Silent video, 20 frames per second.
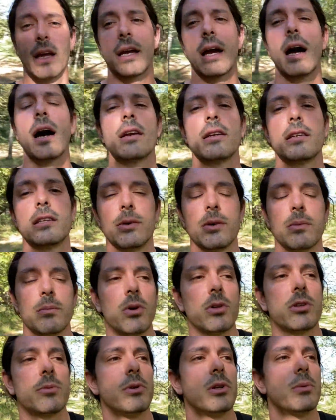how to deal with
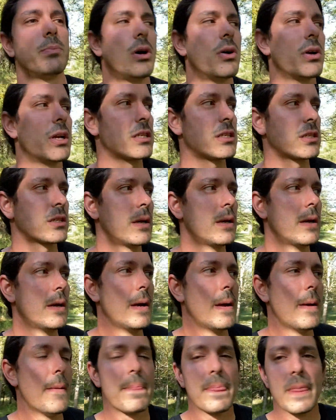multiple opponents.
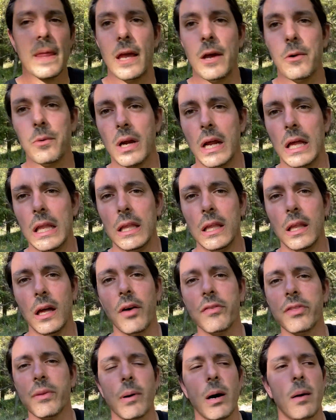And what I
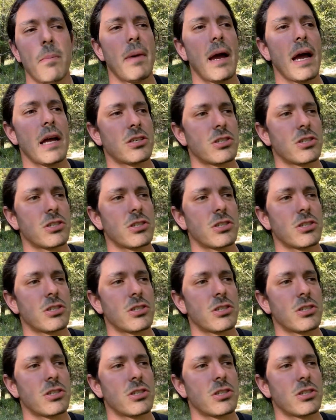loved about Matt's